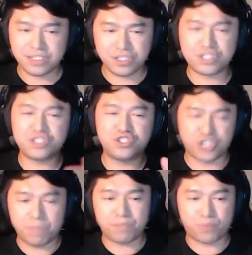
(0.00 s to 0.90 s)
actually just
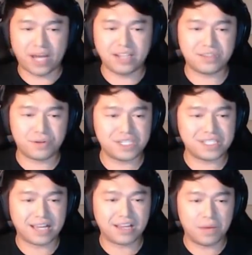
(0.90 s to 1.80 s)
jump right into their
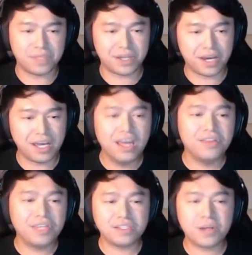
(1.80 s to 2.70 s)
design commentary.
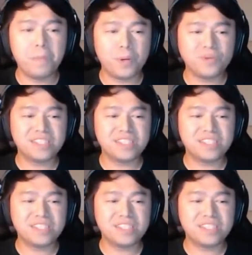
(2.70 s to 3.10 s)
This is our most